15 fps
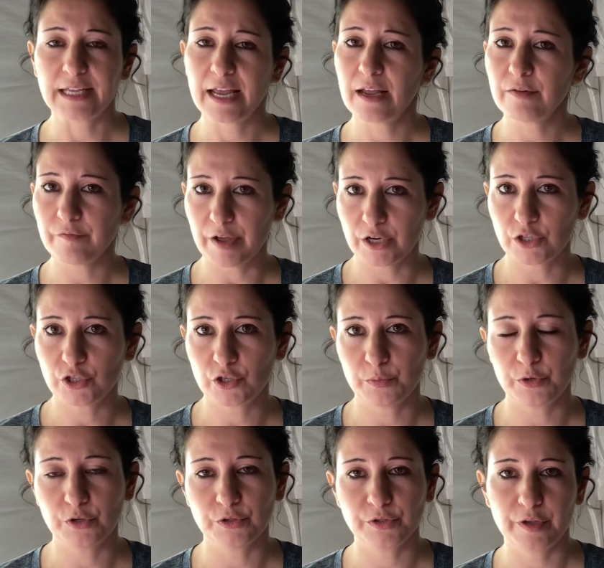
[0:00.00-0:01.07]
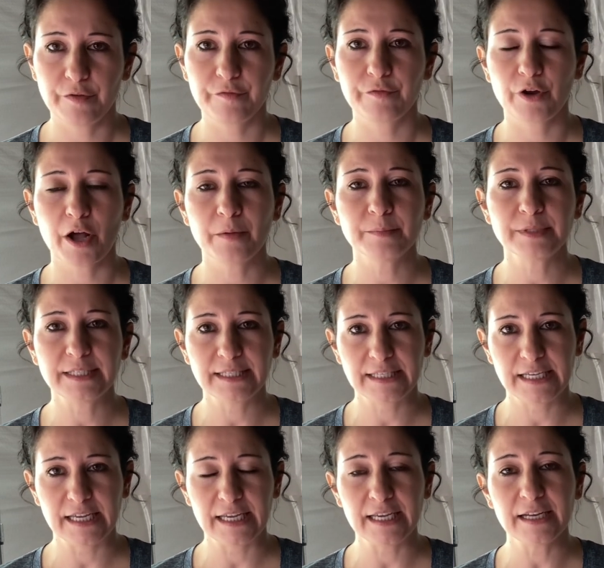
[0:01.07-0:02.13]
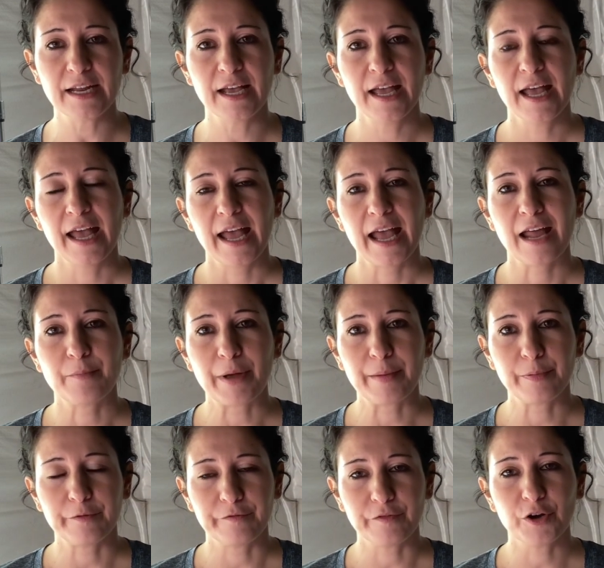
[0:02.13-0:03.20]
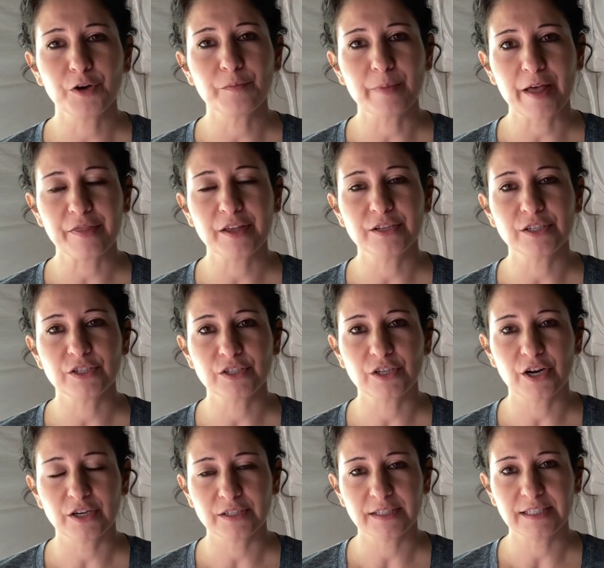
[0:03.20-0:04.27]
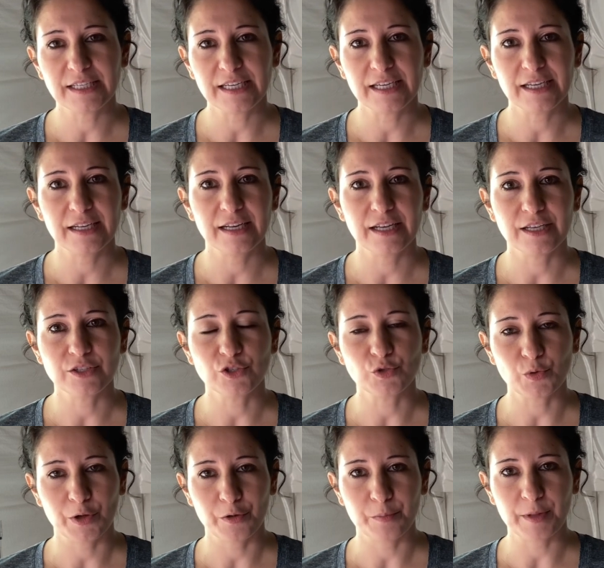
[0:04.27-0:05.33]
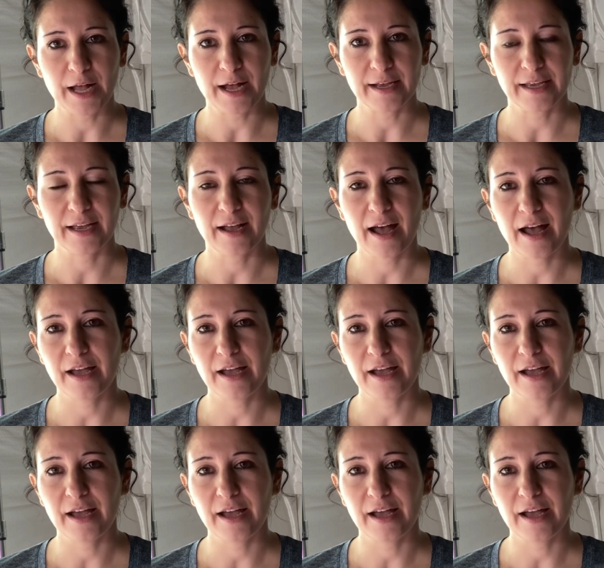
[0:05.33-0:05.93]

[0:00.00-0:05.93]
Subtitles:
and vegetables from seed, and my preferred method to start seed is soil blocking.